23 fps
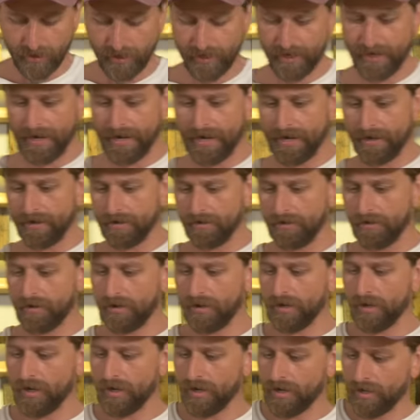And
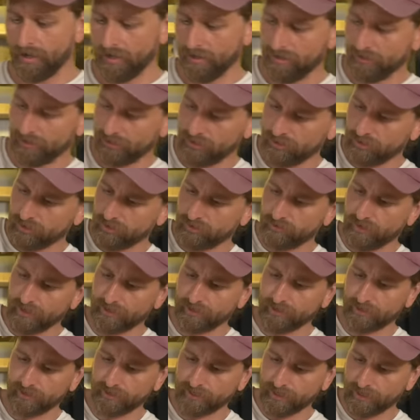you can
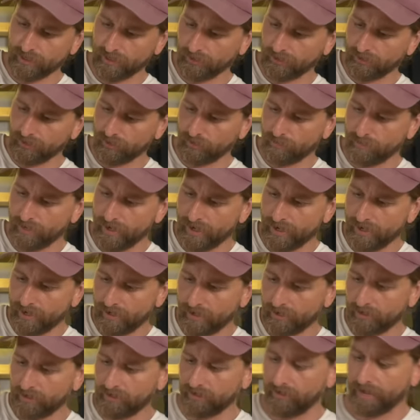stretch this out a little
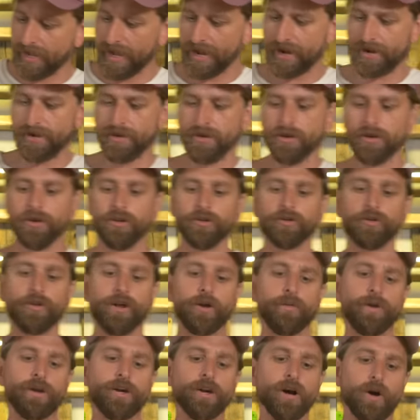bit, do that. So
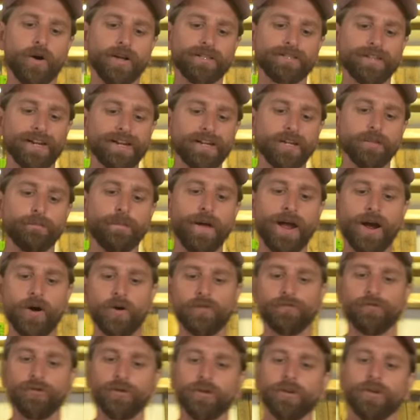there we go. It's like a
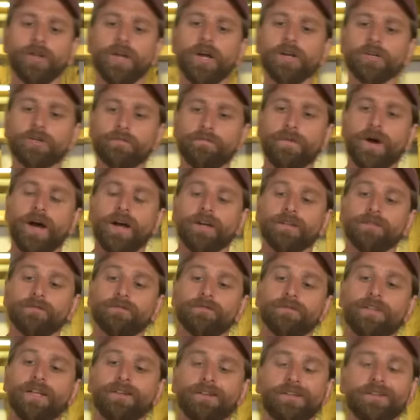powerful little lunchbox.
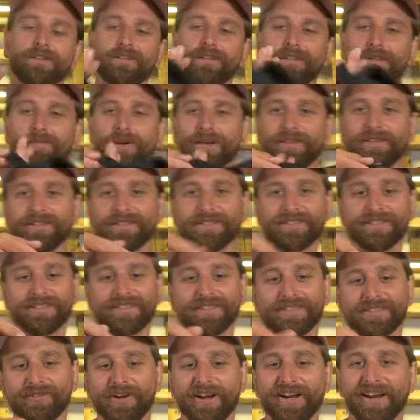Another good thing about this is
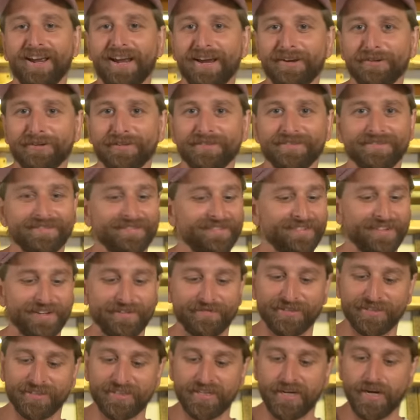this great handle. I
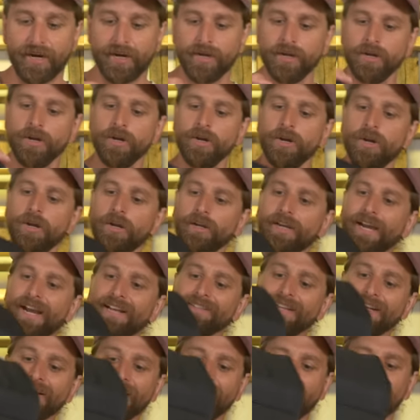love this guy. Okay,
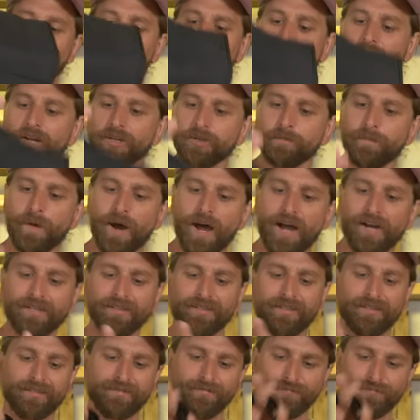it's like a little lunchbox.